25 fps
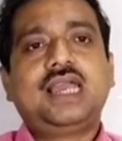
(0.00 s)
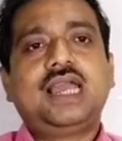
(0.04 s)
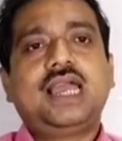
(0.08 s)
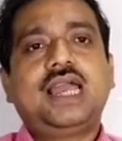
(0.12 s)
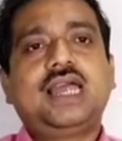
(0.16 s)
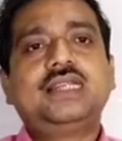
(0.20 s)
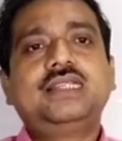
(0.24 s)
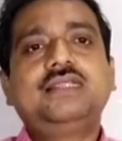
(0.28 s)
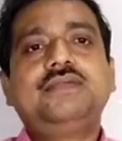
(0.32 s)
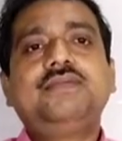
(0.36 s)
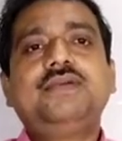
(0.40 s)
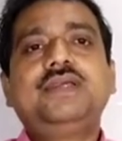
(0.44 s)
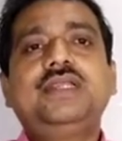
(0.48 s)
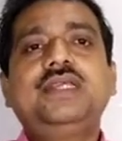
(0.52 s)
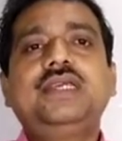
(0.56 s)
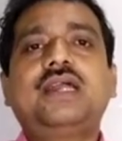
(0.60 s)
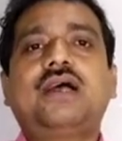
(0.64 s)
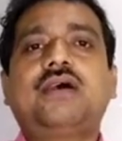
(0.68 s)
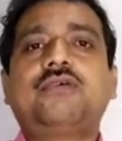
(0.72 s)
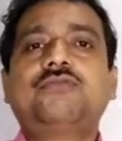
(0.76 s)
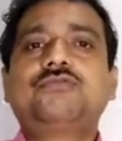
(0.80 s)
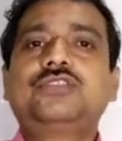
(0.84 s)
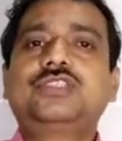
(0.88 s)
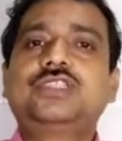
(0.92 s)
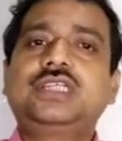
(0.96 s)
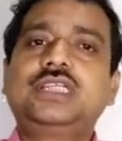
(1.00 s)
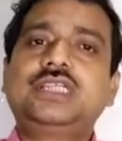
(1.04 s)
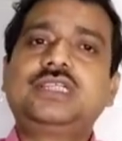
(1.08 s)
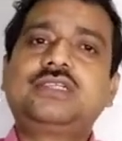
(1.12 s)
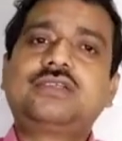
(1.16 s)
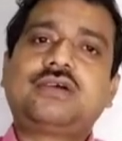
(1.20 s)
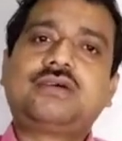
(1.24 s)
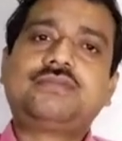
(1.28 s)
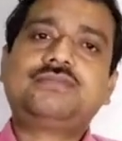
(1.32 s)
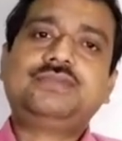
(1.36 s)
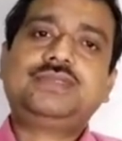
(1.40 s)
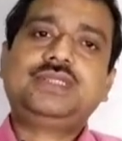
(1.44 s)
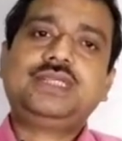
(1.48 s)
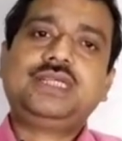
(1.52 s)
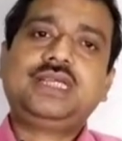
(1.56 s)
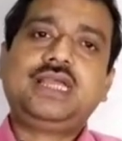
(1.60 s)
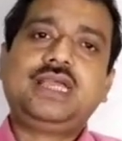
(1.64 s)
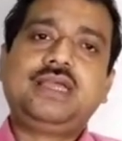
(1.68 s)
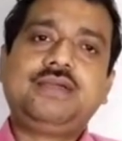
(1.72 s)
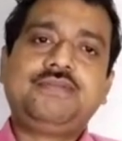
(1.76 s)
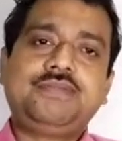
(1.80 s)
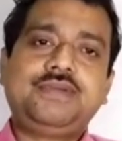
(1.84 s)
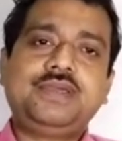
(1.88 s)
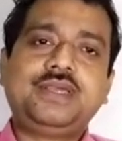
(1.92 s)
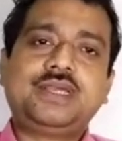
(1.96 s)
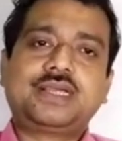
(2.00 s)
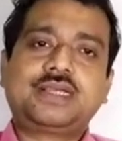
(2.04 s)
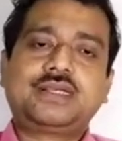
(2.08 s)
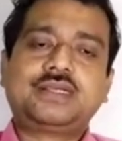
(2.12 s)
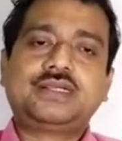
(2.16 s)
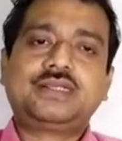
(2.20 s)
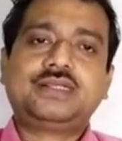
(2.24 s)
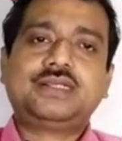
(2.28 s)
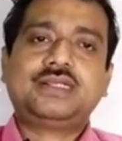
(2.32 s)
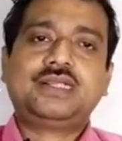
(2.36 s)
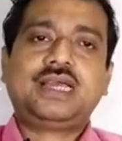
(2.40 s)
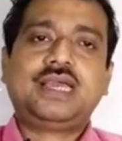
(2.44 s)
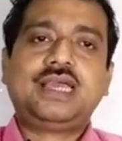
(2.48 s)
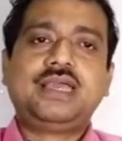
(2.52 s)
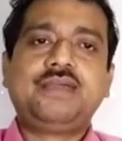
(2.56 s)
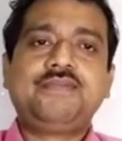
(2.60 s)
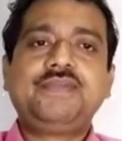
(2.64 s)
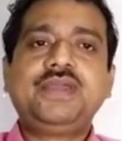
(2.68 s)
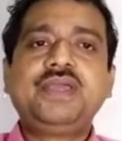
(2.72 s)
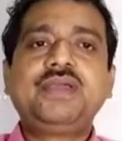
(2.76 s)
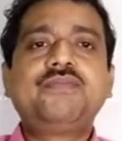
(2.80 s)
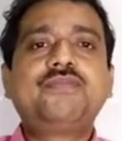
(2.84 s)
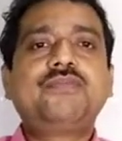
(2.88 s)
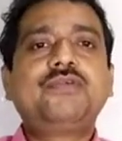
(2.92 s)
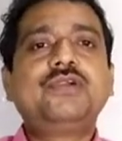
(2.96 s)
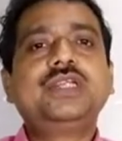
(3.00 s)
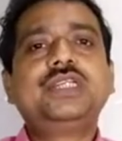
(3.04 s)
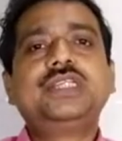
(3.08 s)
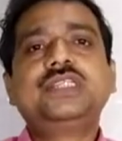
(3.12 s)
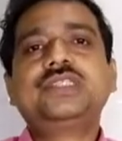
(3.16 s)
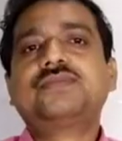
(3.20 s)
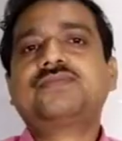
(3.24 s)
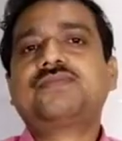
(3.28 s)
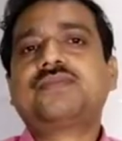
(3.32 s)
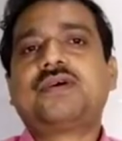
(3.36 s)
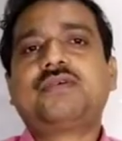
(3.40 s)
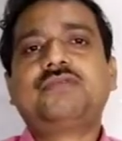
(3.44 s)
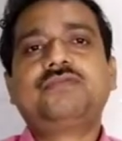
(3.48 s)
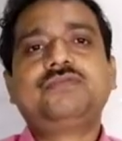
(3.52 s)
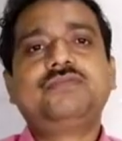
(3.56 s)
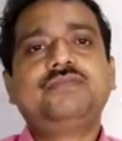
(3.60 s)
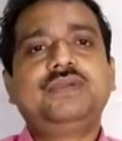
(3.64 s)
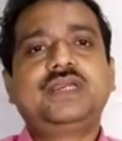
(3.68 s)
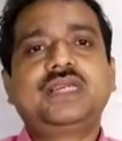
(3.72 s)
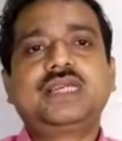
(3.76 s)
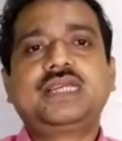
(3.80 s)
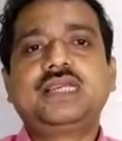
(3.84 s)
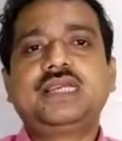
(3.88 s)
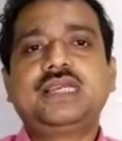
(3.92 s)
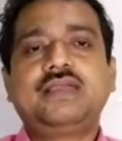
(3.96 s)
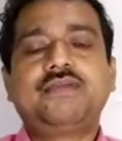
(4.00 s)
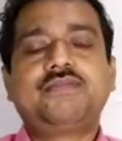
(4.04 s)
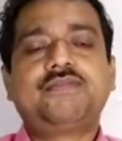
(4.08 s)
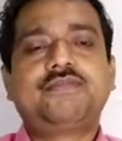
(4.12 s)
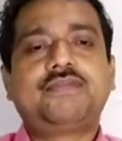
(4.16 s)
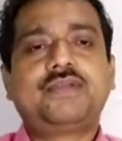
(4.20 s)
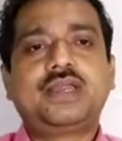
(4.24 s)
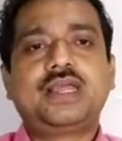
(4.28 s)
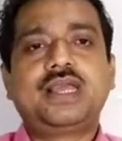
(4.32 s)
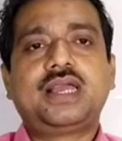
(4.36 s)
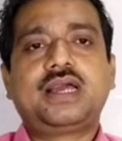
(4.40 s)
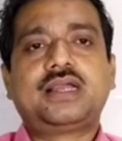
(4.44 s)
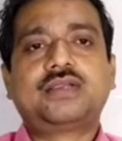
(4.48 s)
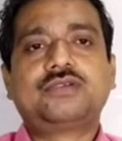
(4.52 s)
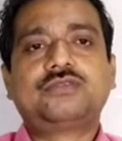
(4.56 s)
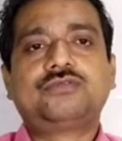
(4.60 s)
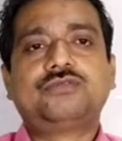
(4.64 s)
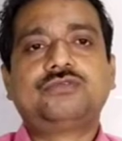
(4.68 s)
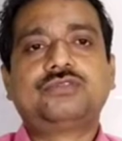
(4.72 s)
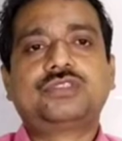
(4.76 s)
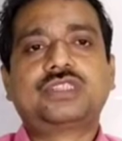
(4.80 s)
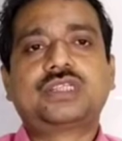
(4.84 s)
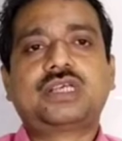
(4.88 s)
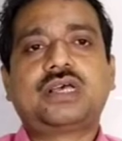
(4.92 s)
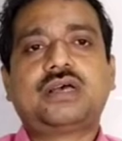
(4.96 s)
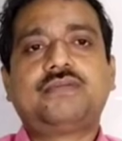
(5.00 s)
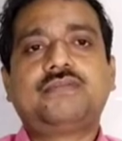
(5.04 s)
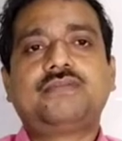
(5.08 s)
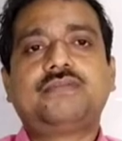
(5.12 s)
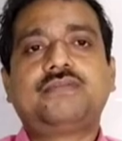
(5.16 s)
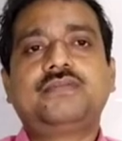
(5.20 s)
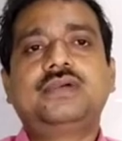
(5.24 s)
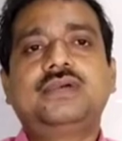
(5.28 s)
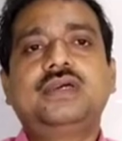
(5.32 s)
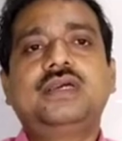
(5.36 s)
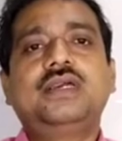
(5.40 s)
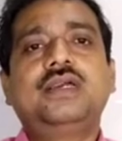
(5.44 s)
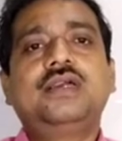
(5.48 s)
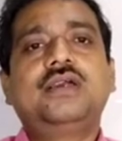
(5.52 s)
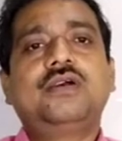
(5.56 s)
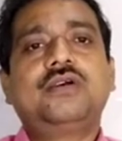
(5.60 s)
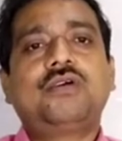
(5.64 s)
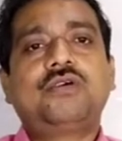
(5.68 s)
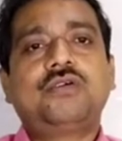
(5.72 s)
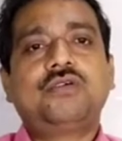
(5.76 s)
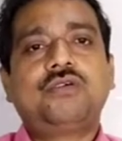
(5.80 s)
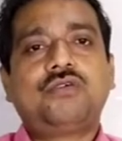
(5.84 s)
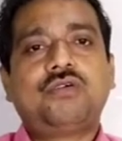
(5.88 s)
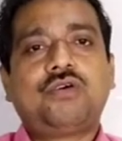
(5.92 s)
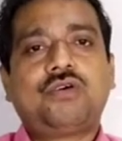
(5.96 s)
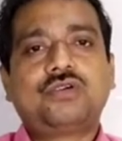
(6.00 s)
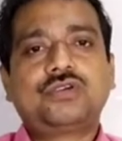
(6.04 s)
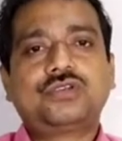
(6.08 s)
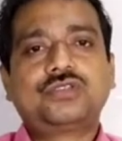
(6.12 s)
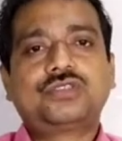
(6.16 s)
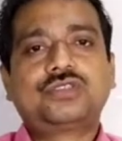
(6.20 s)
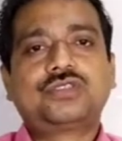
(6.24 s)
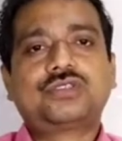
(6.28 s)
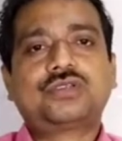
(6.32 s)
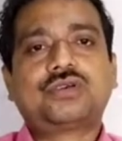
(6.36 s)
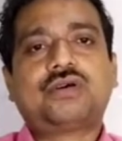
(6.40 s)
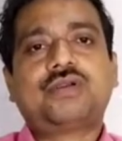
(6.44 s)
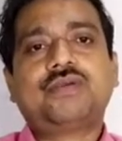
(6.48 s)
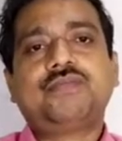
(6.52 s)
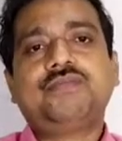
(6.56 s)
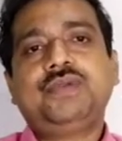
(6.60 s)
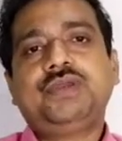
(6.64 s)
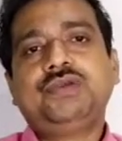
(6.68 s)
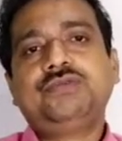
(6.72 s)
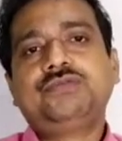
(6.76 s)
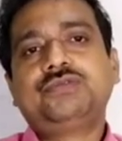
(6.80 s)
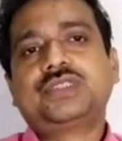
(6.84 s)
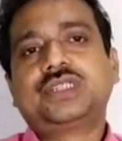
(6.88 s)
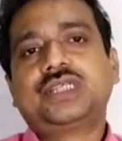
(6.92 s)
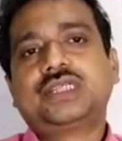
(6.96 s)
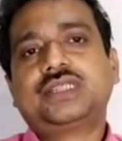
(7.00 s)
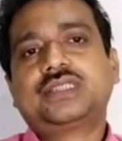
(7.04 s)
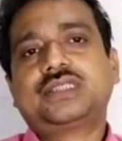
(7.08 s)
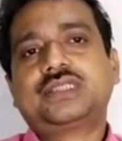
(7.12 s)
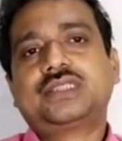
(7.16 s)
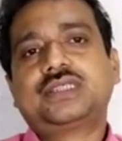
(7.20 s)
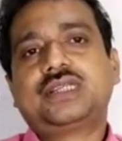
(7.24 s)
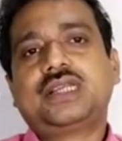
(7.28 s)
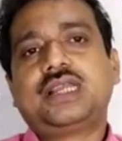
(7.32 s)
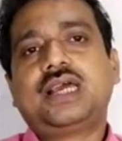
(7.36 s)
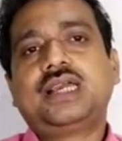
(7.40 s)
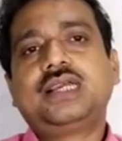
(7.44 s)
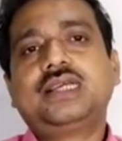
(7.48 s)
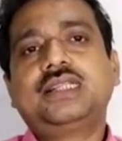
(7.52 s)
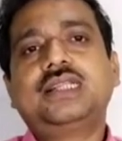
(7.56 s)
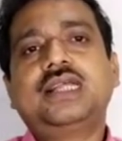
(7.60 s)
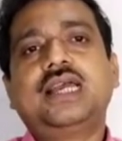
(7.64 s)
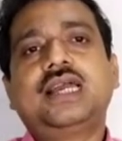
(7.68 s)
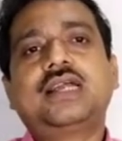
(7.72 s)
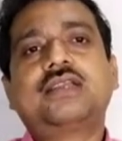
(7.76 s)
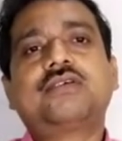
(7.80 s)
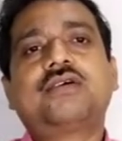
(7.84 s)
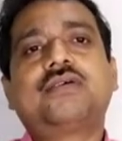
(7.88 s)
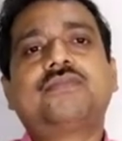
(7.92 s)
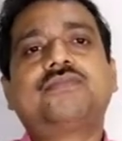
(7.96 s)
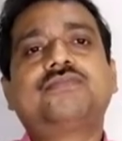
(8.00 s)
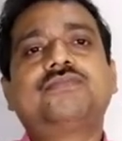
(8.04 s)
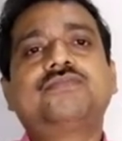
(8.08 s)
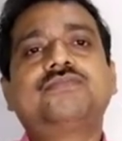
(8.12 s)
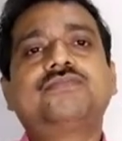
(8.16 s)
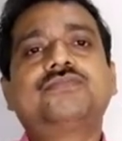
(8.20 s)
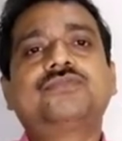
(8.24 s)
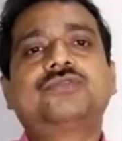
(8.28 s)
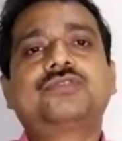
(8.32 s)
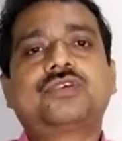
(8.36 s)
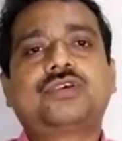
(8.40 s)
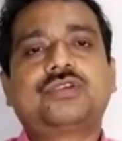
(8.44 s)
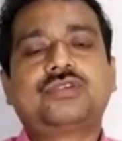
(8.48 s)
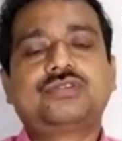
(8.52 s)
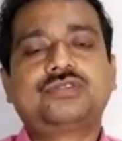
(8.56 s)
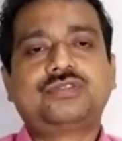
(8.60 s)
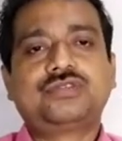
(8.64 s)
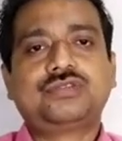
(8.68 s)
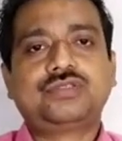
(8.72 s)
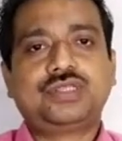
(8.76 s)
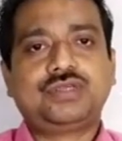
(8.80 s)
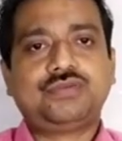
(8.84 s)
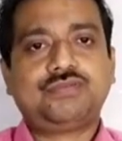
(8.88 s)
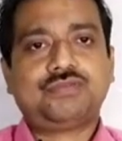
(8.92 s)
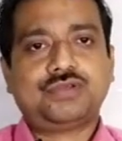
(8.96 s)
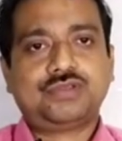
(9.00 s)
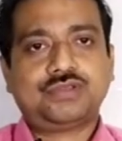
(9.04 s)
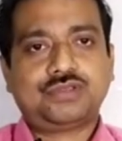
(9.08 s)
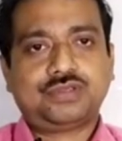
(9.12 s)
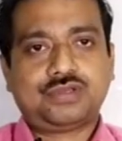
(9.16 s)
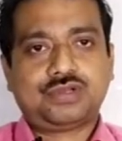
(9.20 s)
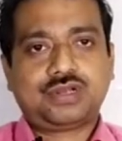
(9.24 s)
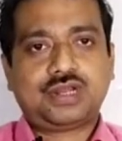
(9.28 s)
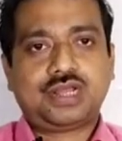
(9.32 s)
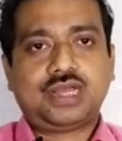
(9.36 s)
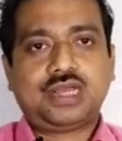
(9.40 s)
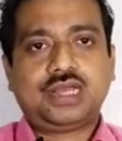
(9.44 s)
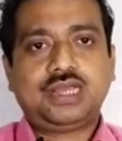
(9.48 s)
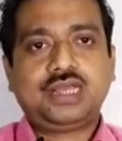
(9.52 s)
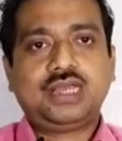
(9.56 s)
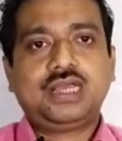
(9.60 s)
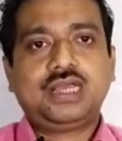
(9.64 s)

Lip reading: At the very outset of the epic poet is found making a prayer to some gods or muses, like that of Saraswati Vandana,